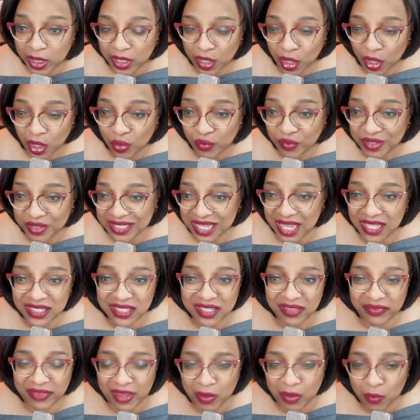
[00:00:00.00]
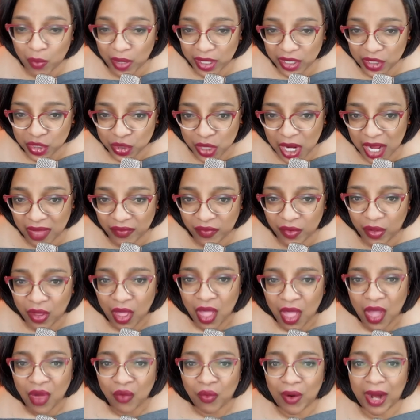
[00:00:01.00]
COVID tests if they want to
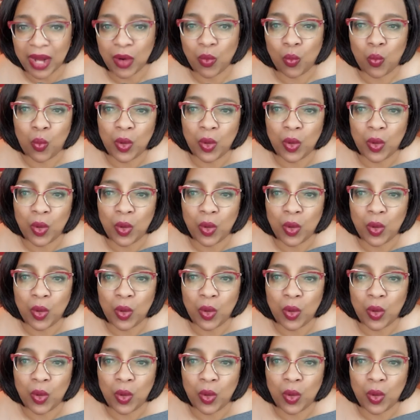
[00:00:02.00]
travel, right?